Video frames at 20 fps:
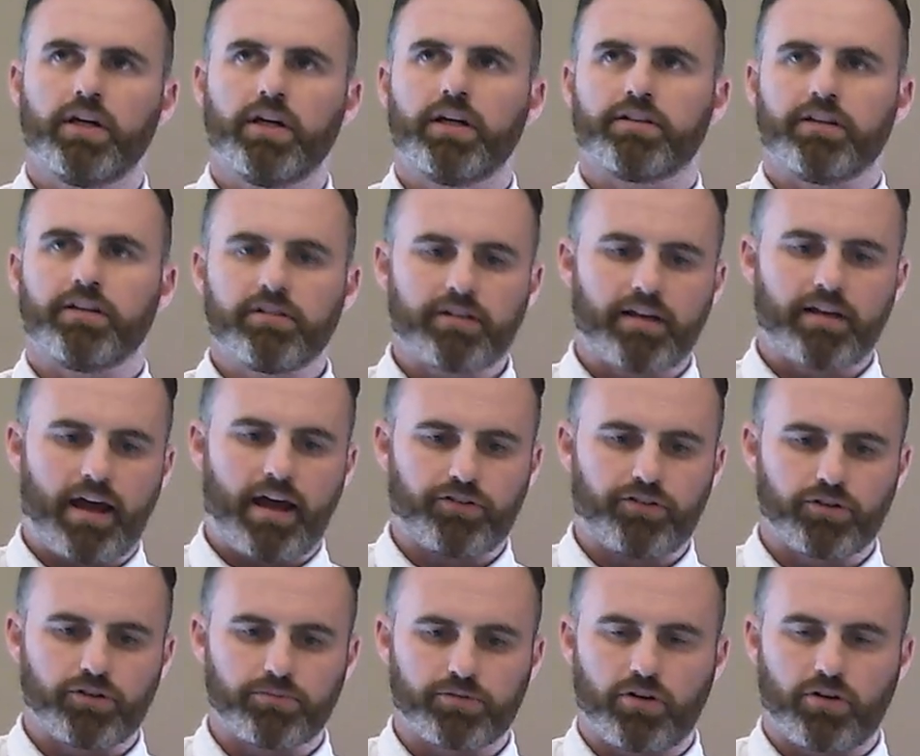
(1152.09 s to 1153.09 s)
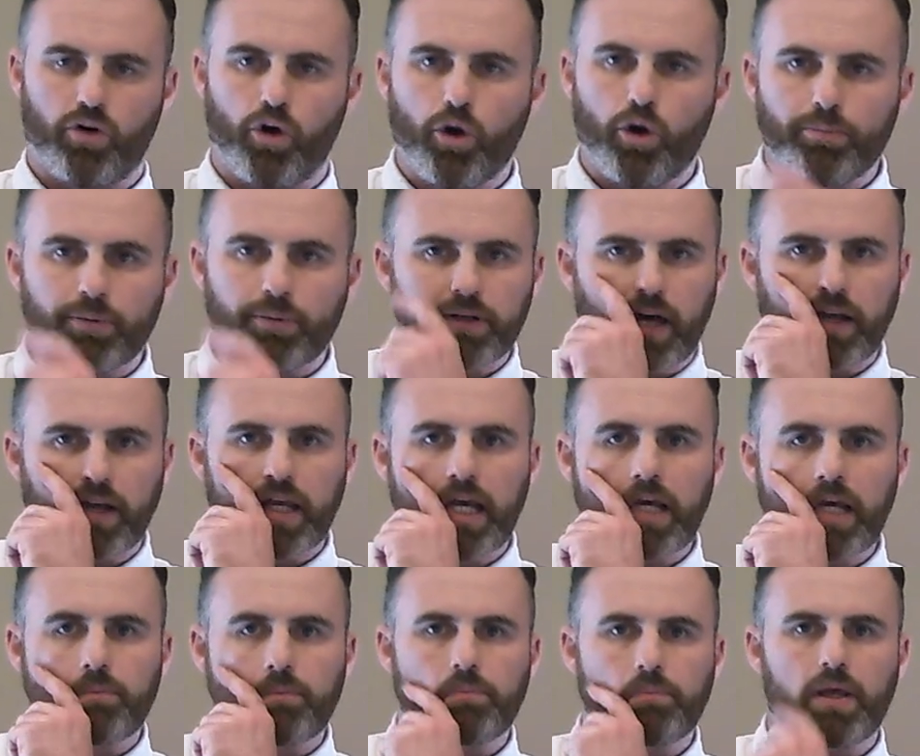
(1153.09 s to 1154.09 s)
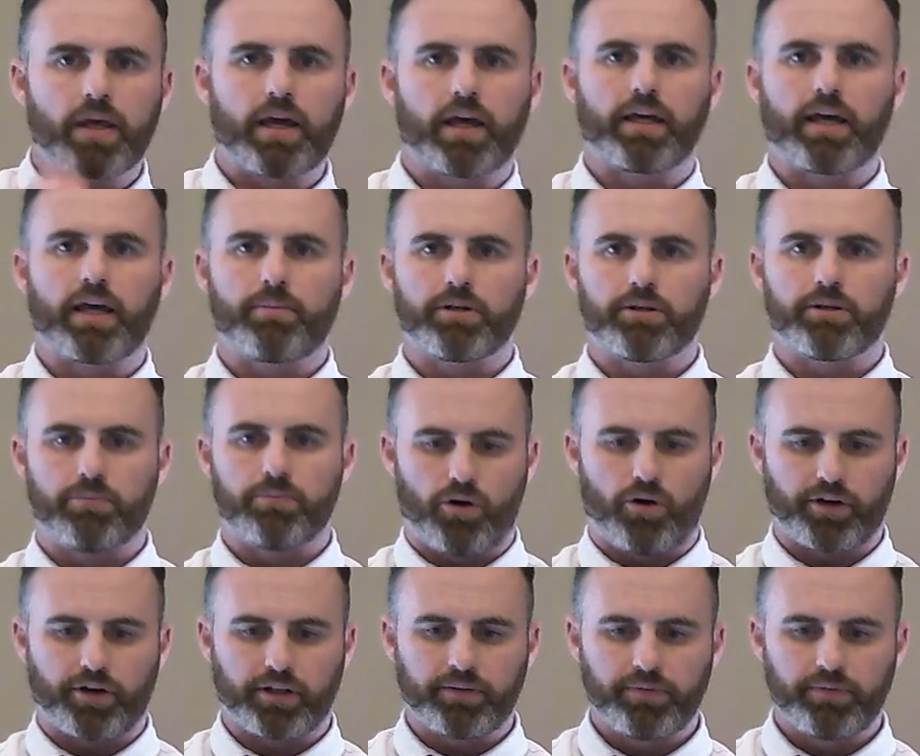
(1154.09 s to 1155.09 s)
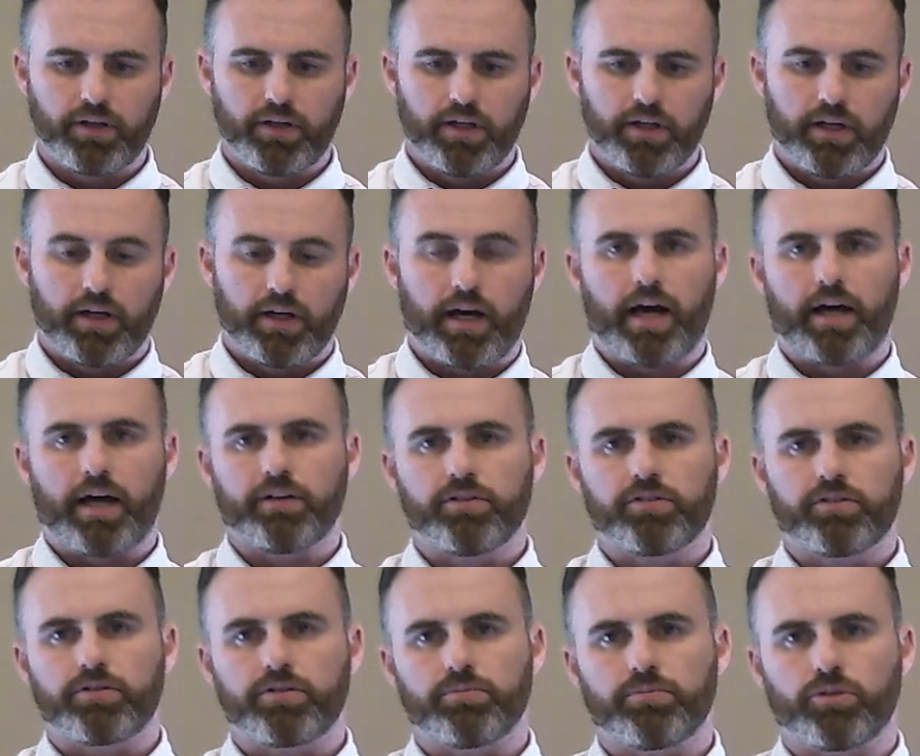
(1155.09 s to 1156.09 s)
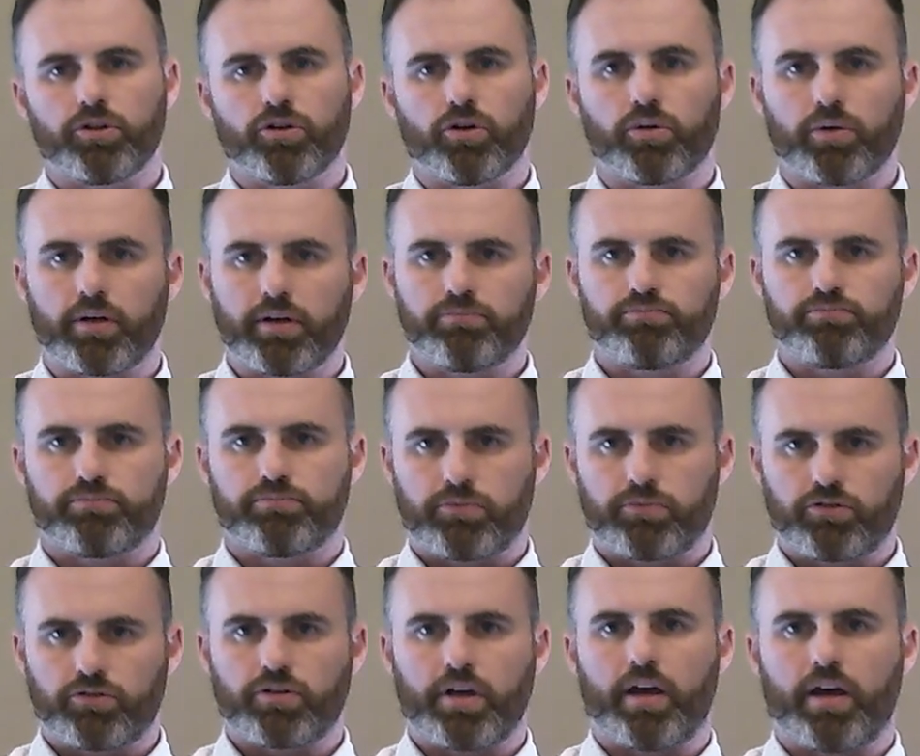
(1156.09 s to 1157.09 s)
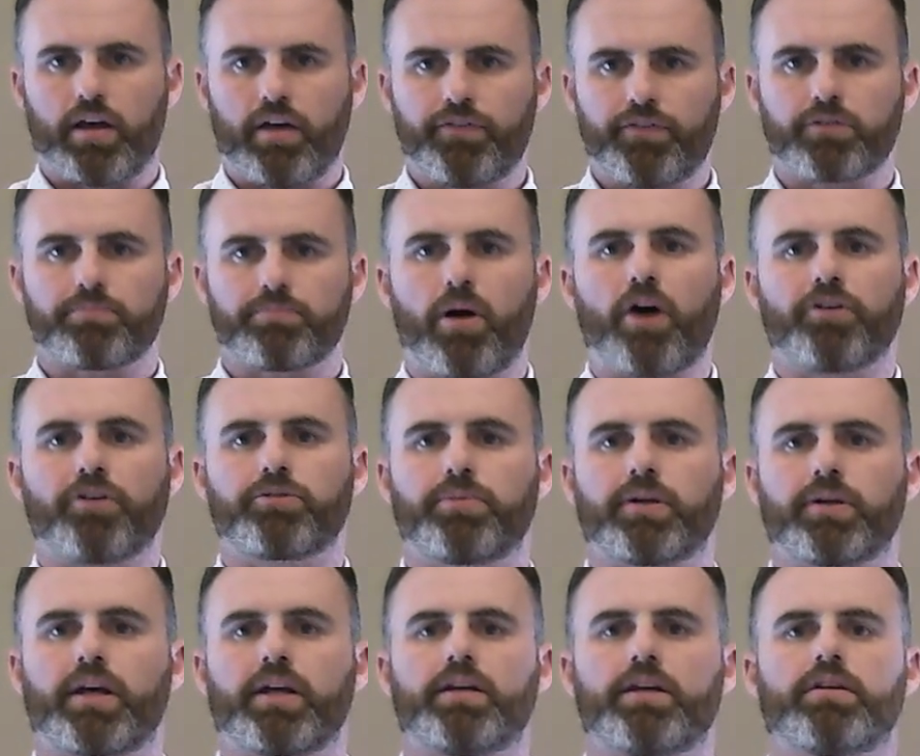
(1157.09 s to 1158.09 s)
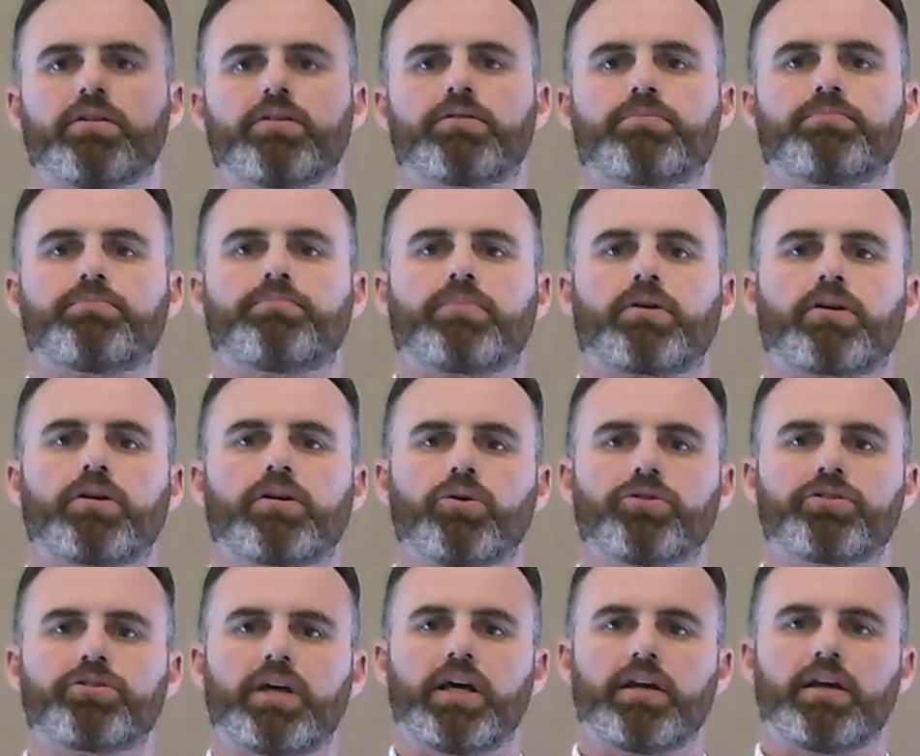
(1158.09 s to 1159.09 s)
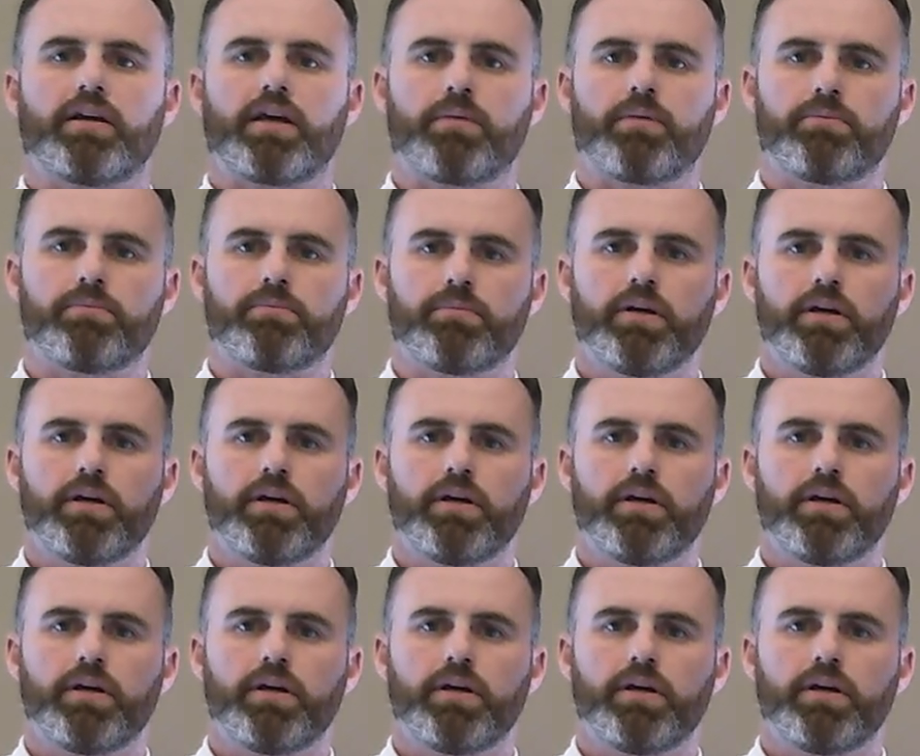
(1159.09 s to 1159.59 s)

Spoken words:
These classrooms are open at 8 a.m. in the morning, and you know, if it's possible, get in as close to 8 a.m.